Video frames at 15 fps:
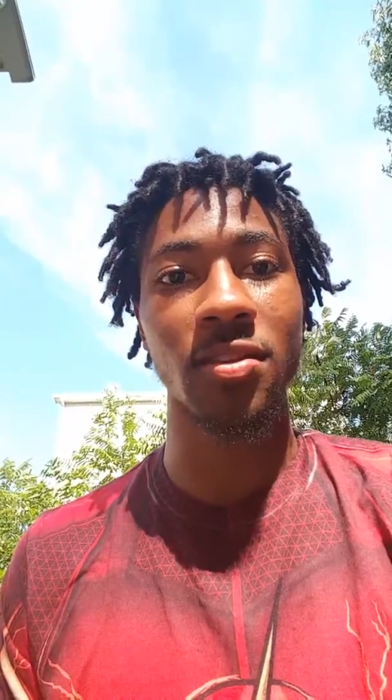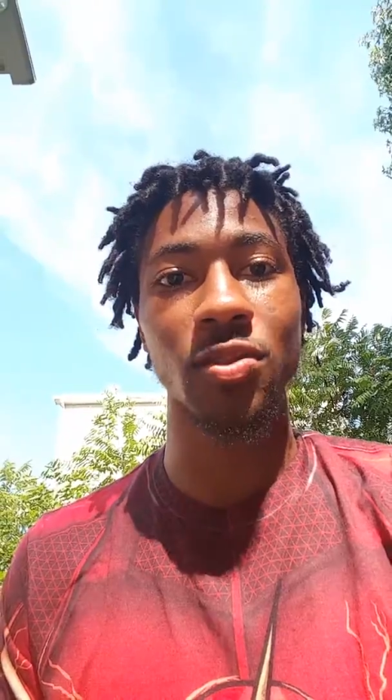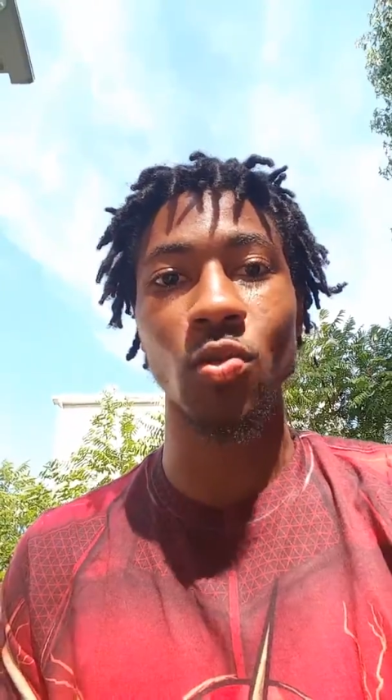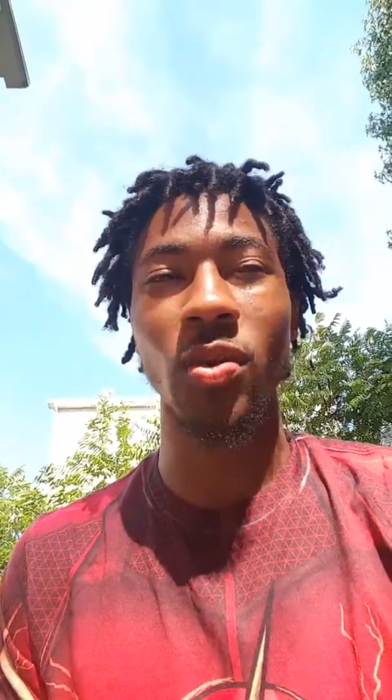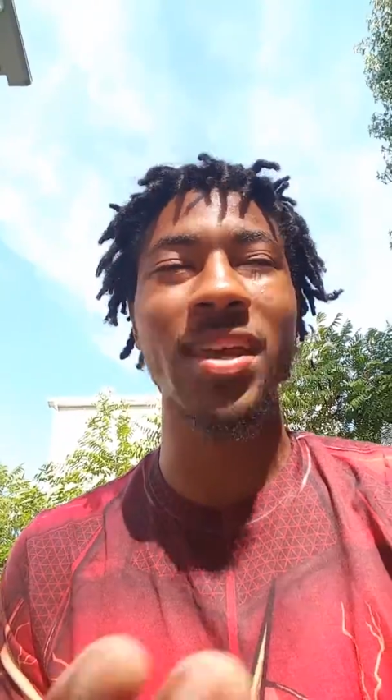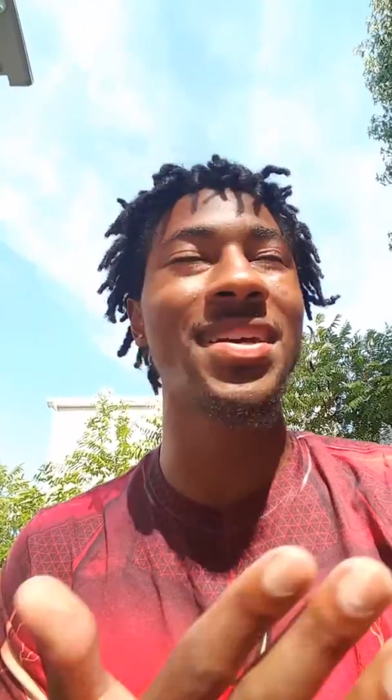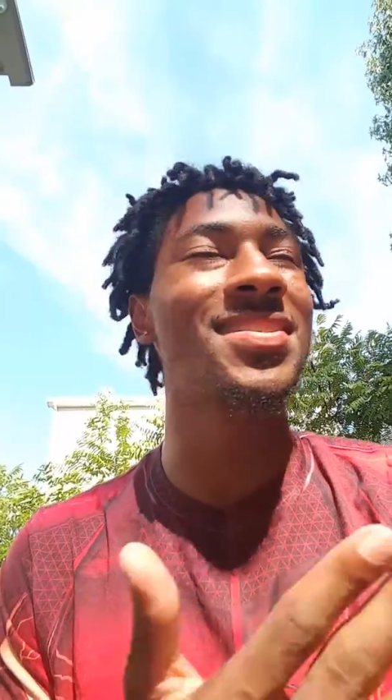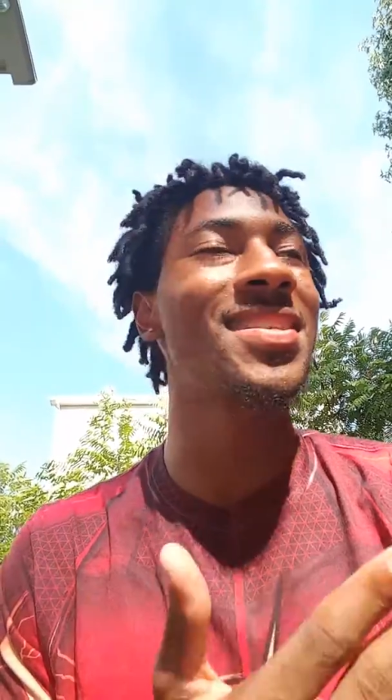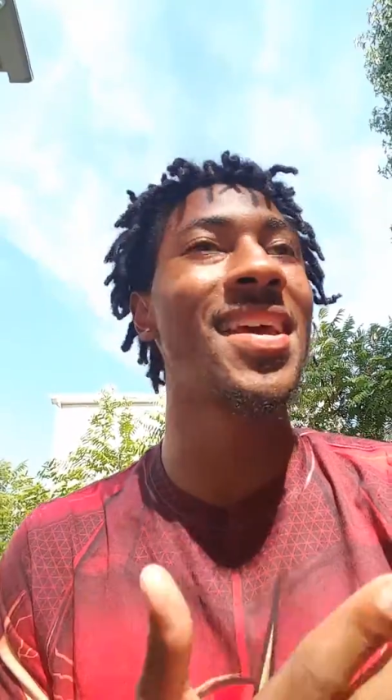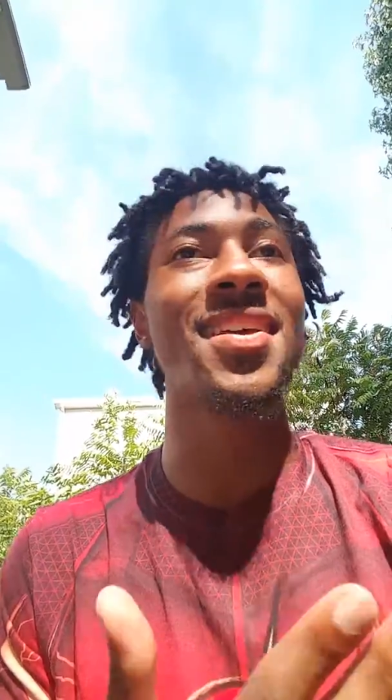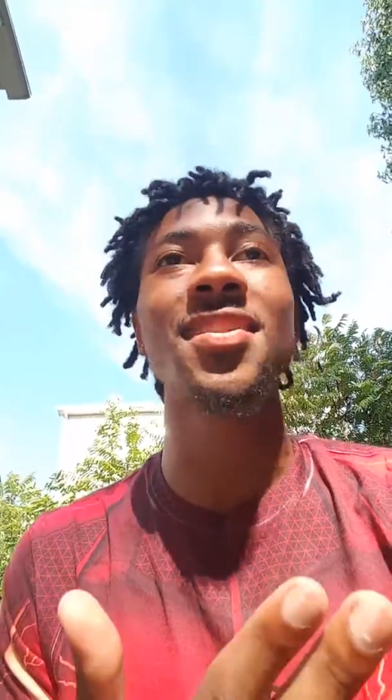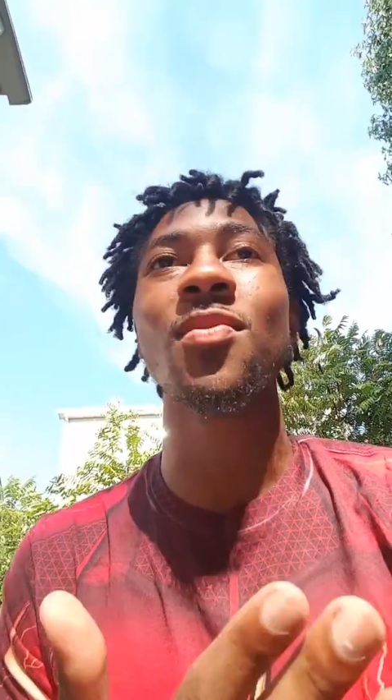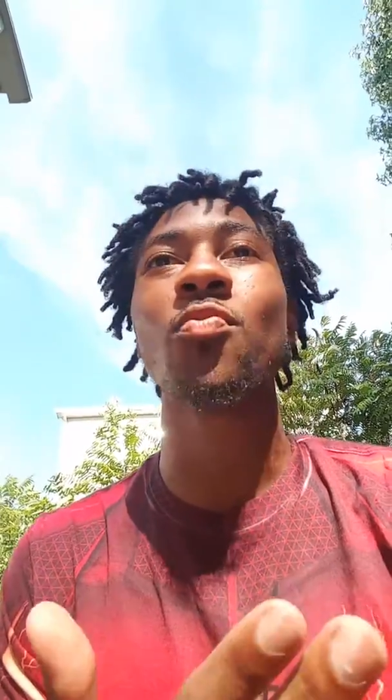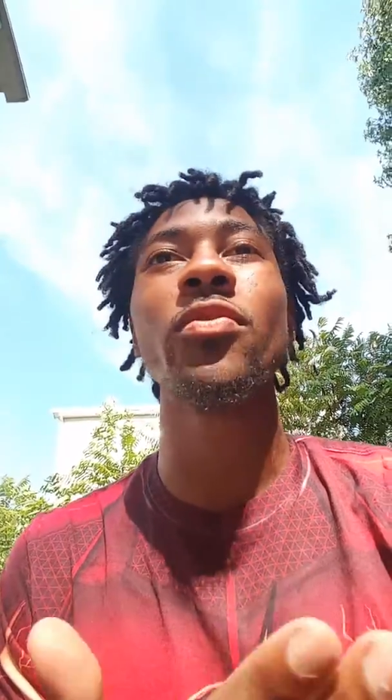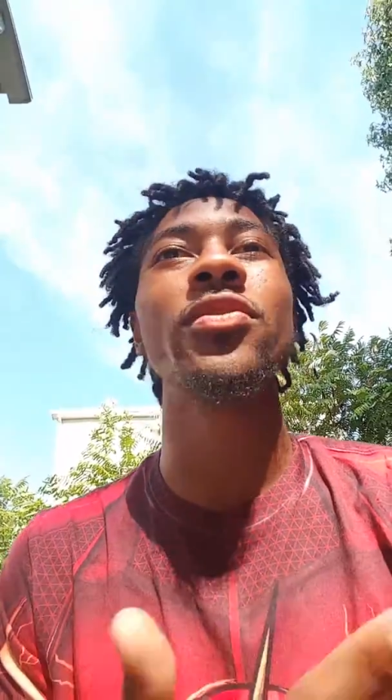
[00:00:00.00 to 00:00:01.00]
you can't take
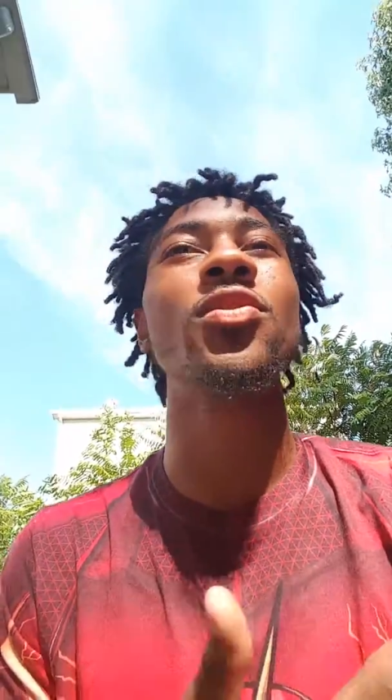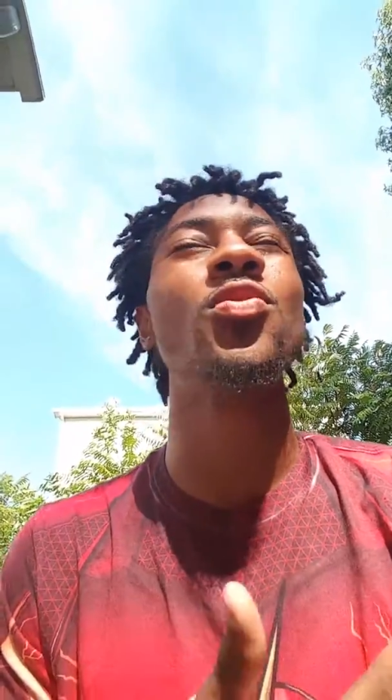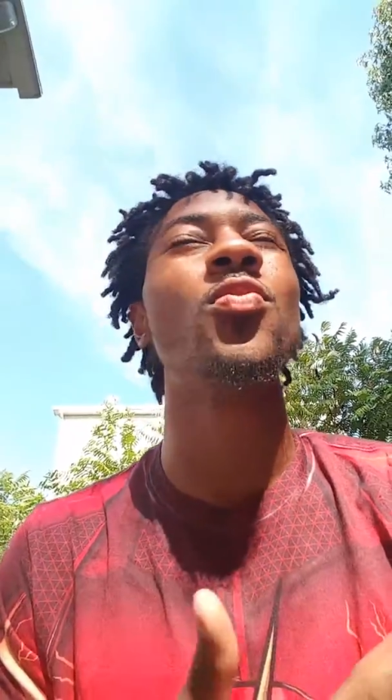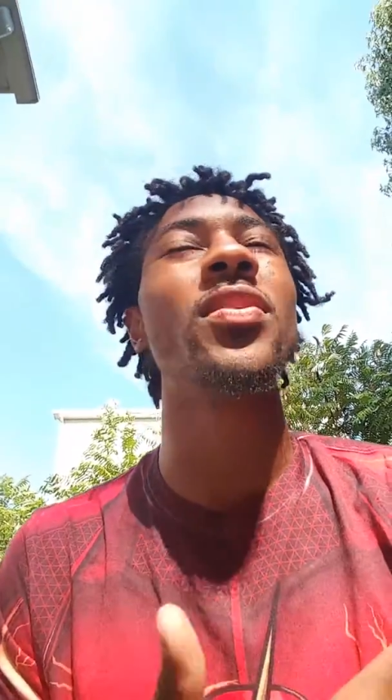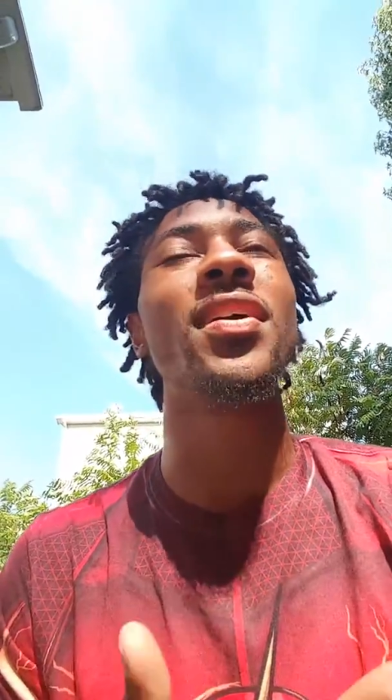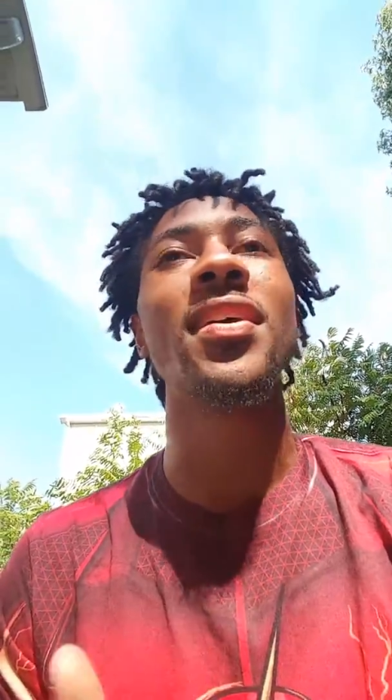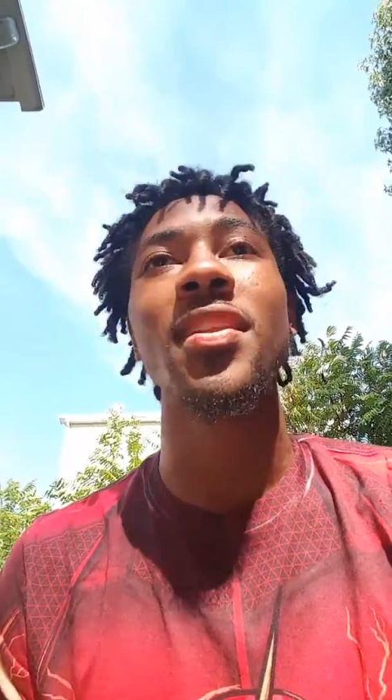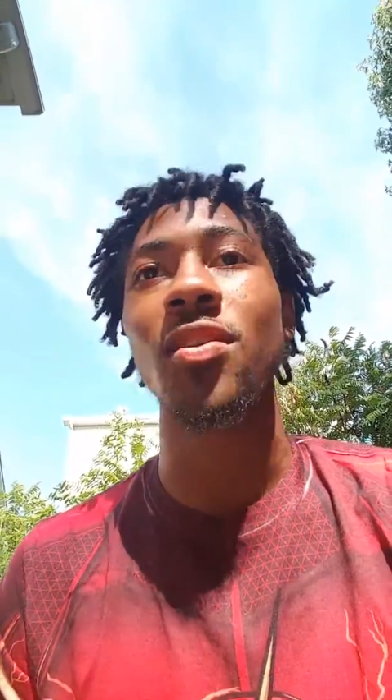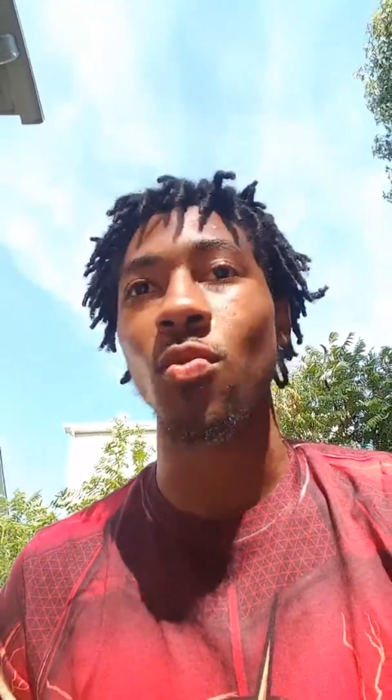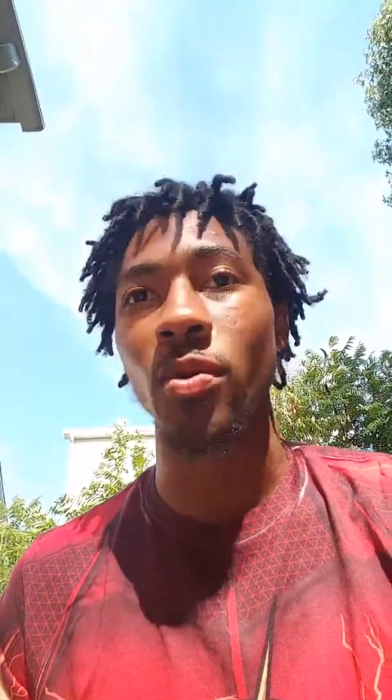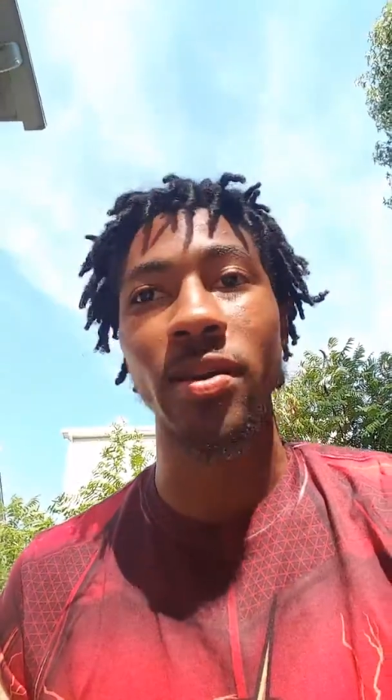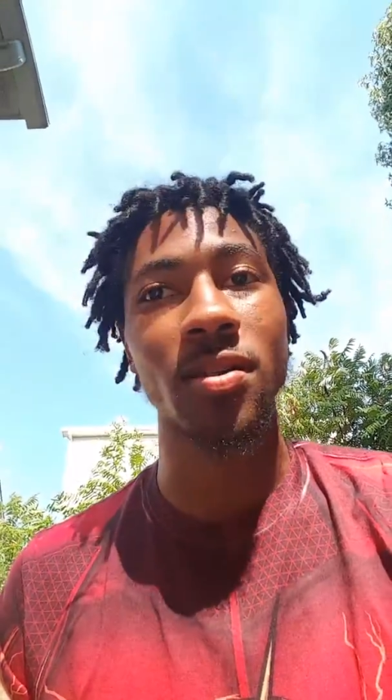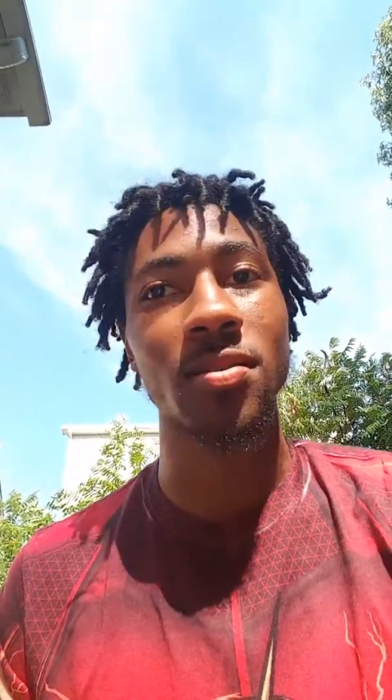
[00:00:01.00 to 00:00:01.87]
them with you anyways.